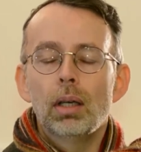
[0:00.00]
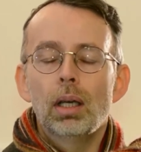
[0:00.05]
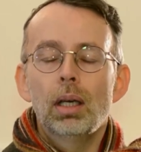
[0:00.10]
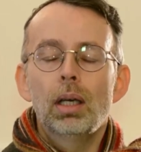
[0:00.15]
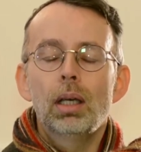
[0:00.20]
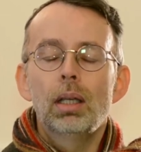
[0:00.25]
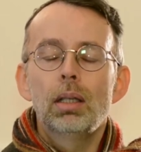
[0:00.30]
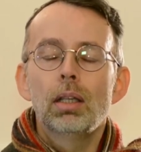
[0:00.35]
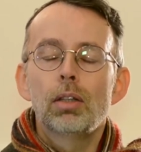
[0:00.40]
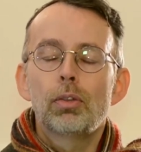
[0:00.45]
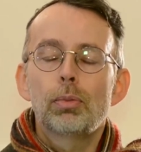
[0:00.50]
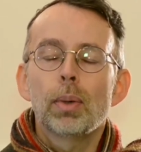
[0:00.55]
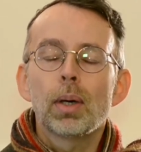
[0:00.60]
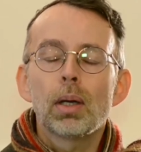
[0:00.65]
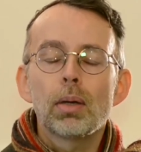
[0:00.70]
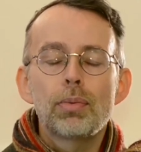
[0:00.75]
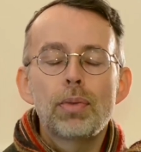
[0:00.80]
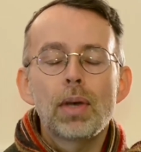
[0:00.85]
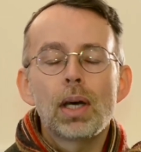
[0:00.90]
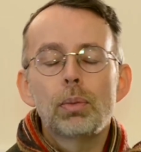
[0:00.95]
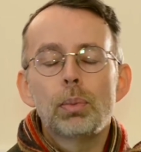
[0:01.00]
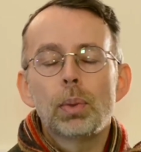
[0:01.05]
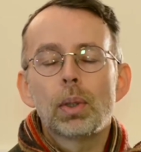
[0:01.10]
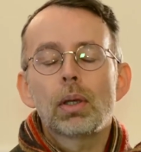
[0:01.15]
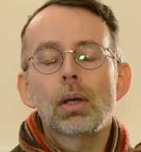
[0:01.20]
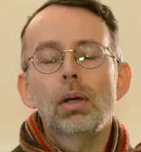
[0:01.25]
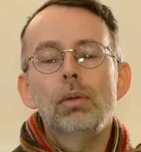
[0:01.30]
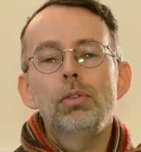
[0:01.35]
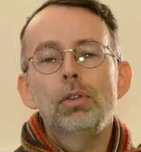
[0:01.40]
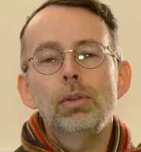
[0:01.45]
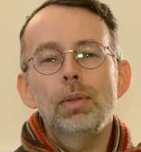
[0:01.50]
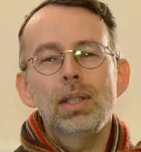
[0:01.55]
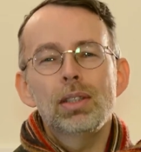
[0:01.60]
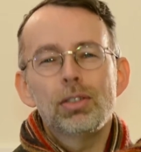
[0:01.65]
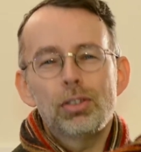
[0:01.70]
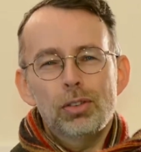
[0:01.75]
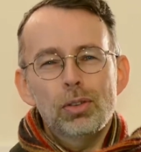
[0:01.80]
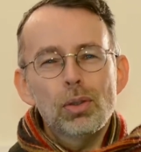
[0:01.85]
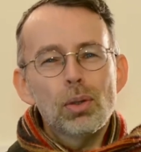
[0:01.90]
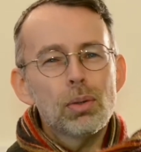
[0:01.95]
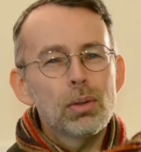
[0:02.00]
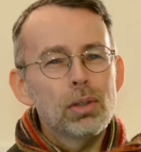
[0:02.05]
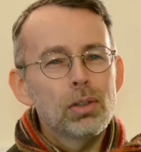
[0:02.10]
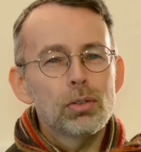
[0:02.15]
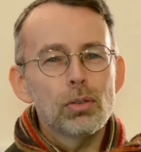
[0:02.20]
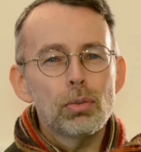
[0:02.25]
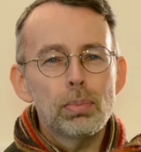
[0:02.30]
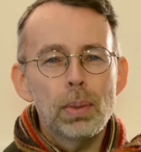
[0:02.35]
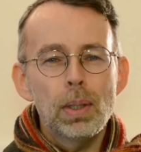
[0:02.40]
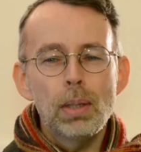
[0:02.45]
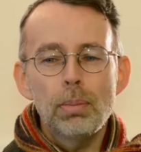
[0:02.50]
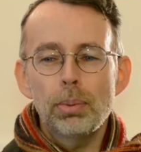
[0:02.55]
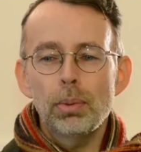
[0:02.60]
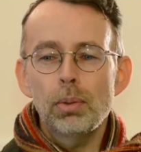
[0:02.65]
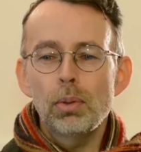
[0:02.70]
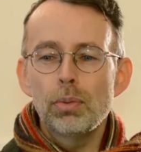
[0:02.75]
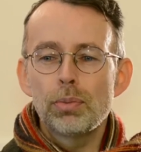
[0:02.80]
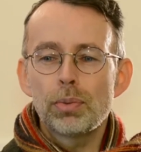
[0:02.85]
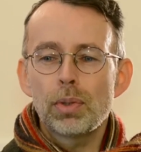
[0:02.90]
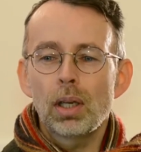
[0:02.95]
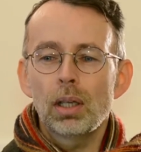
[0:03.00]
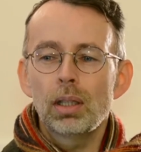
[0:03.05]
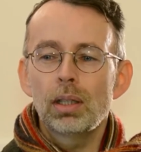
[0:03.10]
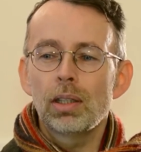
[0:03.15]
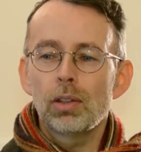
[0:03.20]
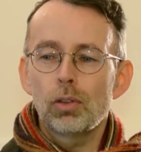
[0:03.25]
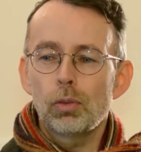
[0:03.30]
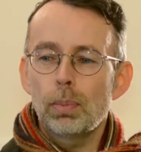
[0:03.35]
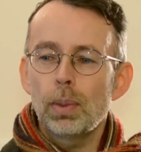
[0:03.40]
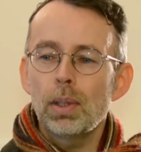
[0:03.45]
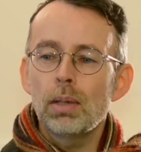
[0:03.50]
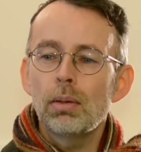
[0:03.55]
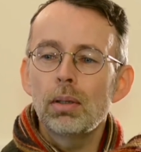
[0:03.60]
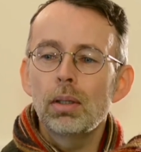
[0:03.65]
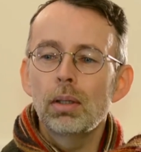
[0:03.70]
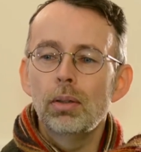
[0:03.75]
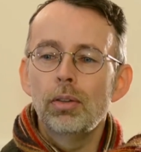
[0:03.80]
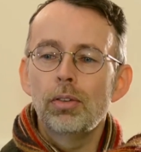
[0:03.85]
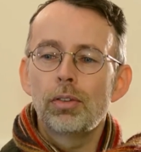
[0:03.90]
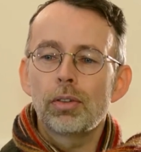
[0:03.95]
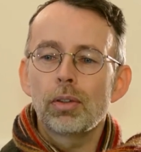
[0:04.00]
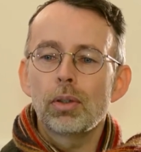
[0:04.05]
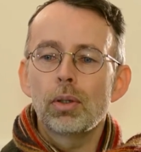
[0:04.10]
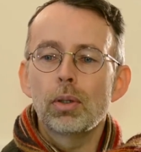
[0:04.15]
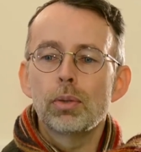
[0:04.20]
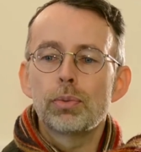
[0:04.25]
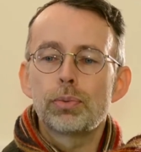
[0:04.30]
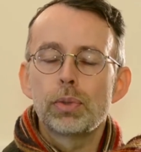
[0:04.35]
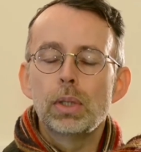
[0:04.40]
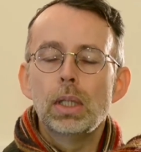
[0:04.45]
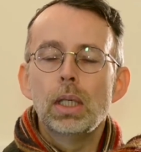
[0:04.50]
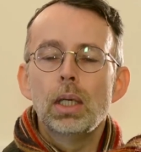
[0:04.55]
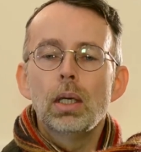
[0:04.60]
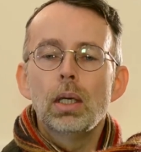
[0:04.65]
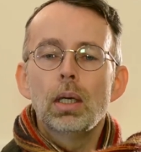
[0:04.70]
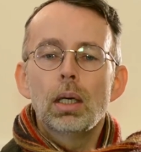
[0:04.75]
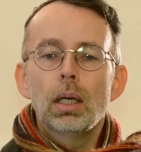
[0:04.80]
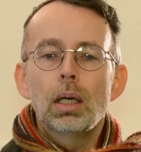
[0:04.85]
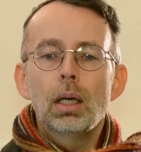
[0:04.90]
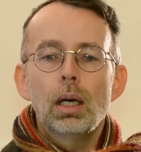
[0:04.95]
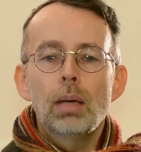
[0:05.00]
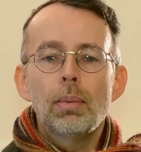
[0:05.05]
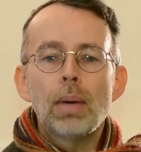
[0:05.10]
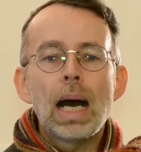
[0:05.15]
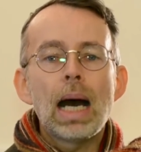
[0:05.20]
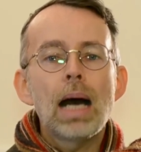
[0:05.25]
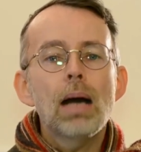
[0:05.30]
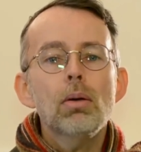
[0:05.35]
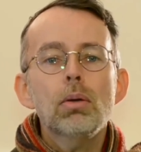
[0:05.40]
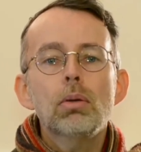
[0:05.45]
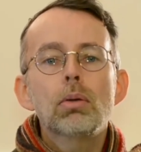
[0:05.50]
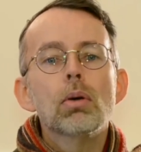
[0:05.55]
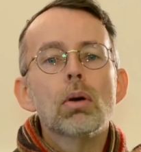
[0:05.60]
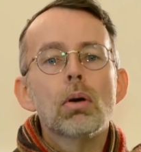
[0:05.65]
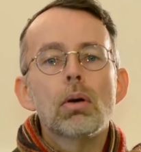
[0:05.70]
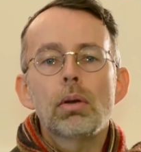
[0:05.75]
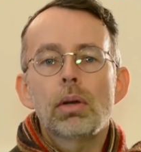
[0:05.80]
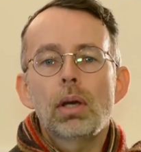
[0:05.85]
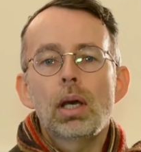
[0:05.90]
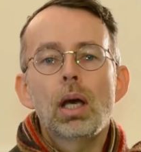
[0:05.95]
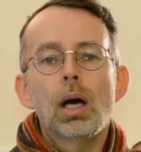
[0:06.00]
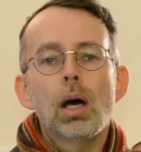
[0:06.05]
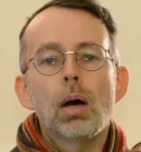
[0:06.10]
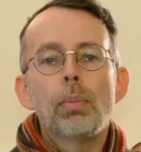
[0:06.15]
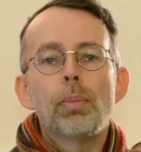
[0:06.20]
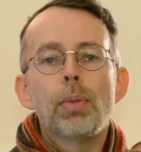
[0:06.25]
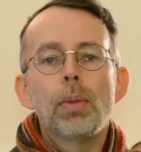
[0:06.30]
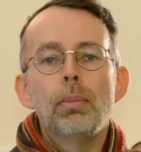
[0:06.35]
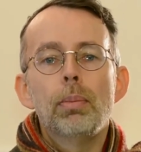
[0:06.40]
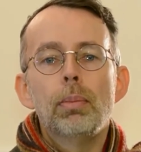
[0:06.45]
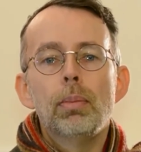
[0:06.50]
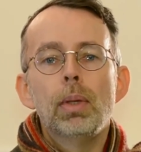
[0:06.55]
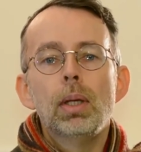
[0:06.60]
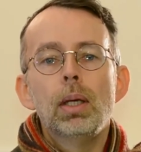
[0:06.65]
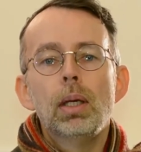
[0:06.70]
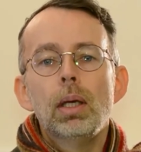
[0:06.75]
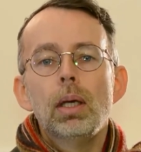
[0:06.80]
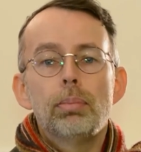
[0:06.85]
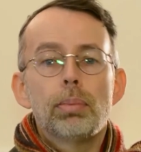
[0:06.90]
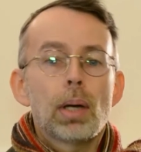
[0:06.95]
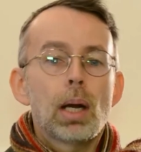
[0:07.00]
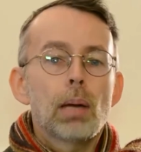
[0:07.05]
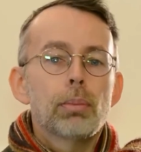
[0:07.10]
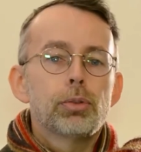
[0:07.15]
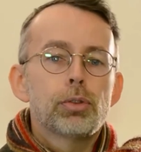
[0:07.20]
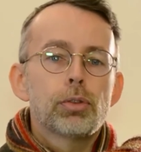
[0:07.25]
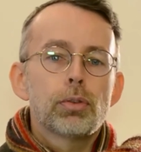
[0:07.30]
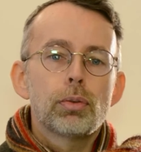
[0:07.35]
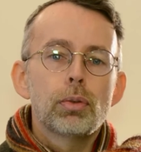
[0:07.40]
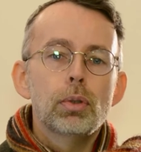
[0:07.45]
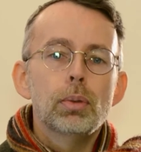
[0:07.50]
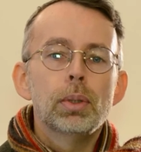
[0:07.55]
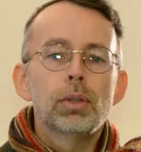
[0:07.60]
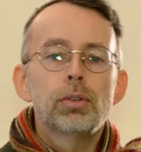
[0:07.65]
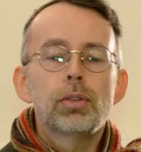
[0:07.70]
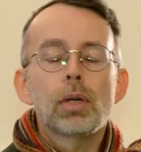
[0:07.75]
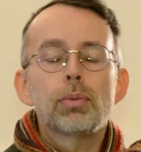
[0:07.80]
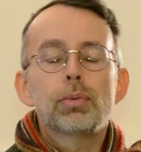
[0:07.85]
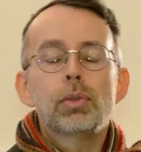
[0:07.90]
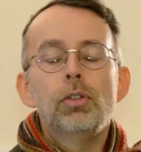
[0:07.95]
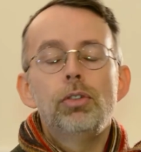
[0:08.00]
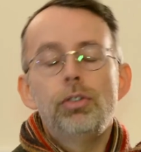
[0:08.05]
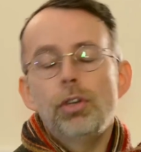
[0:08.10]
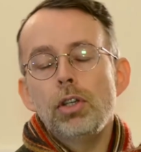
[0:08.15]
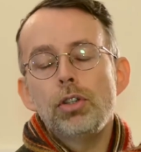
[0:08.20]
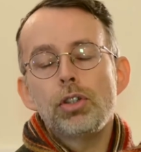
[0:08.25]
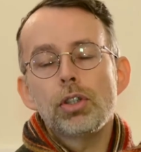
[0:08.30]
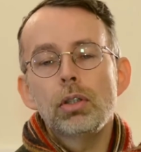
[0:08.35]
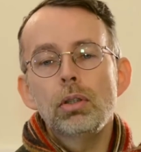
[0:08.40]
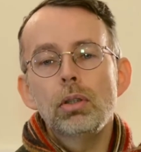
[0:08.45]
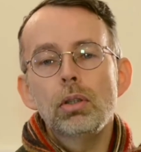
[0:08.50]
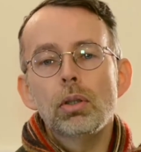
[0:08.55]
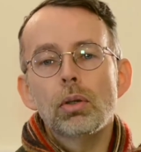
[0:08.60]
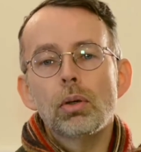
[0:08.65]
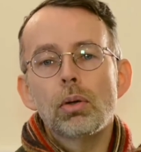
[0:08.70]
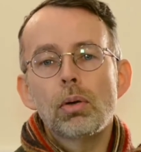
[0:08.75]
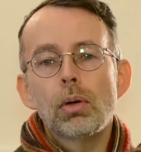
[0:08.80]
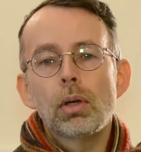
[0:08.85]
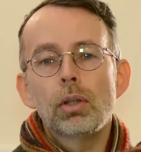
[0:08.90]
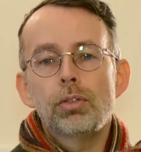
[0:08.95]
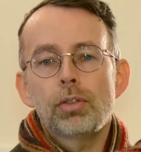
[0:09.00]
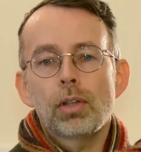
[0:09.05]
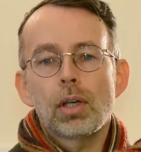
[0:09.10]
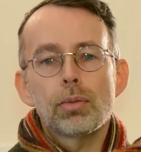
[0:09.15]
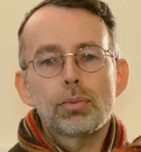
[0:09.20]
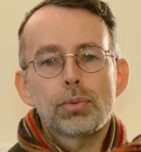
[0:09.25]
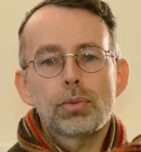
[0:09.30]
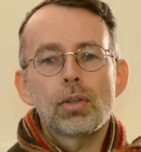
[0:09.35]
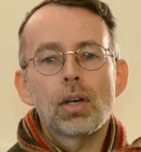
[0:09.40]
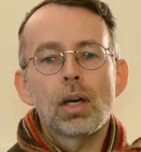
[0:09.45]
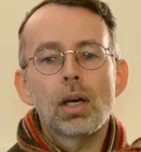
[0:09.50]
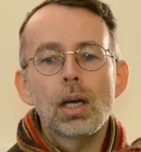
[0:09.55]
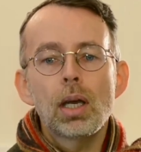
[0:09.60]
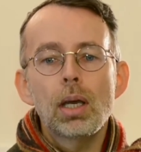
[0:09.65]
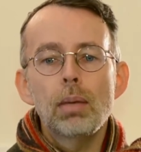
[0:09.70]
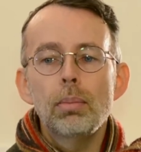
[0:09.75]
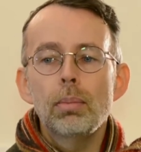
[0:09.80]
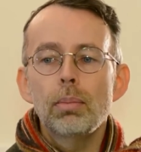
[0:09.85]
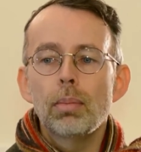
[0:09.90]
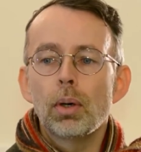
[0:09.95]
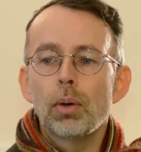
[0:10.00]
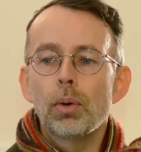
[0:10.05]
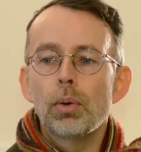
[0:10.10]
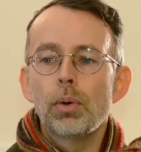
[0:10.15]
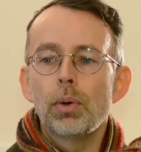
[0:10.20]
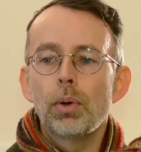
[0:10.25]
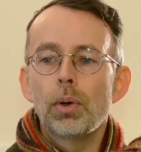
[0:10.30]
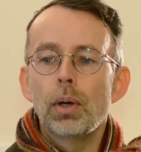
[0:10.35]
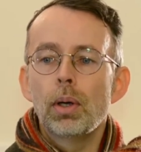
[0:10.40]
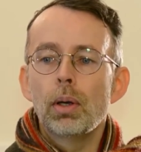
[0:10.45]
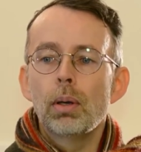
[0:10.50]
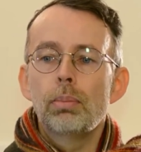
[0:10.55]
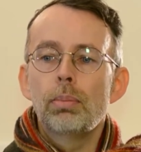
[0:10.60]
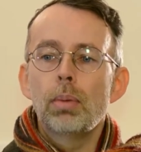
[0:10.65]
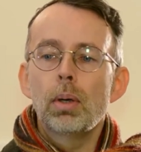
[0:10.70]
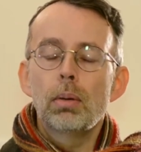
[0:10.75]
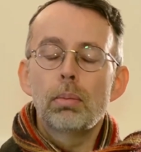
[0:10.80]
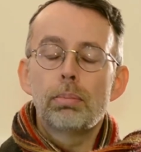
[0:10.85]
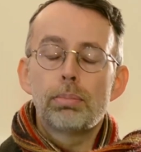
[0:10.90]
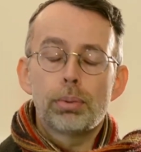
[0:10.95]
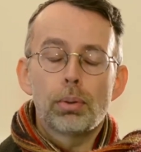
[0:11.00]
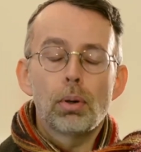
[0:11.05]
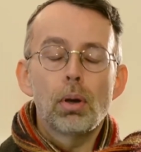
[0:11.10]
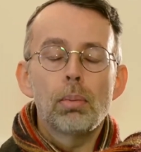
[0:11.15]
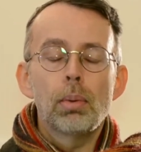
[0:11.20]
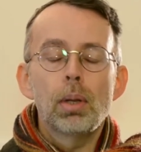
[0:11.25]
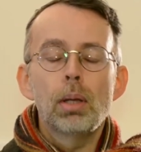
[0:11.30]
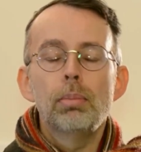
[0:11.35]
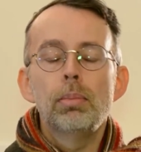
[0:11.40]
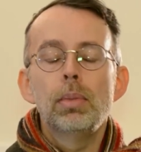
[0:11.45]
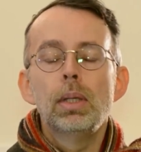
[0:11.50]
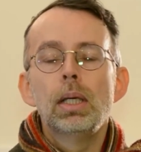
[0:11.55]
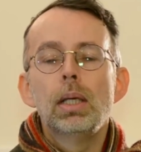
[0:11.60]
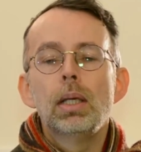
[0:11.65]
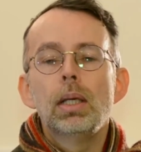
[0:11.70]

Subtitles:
And as part of that, we're going to hear stories of people who've got an experience of how God helped them, perhaps through a tough decision or a tough time or a problem.